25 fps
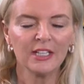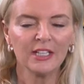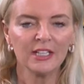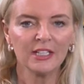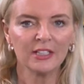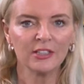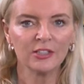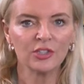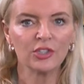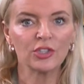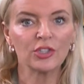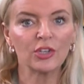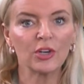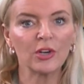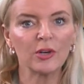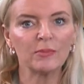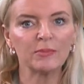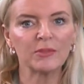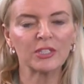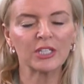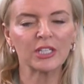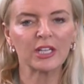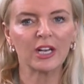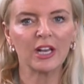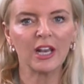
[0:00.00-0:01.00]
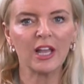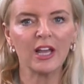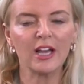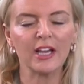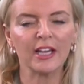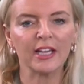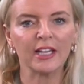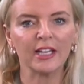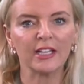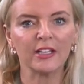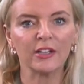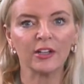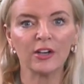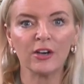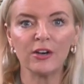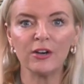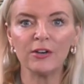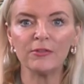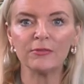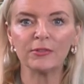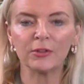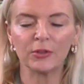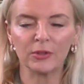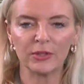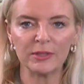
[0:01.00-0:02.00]
and a sharp decline
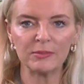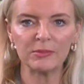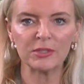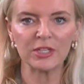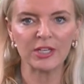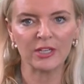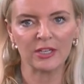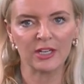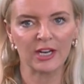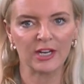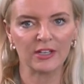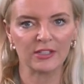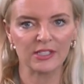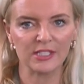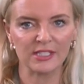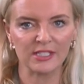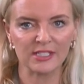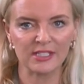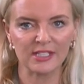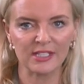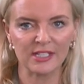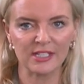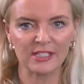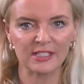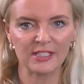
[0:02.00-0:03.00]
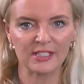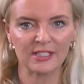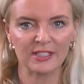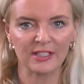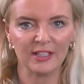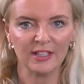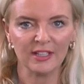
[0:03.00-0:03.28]
of cryptocurrencies.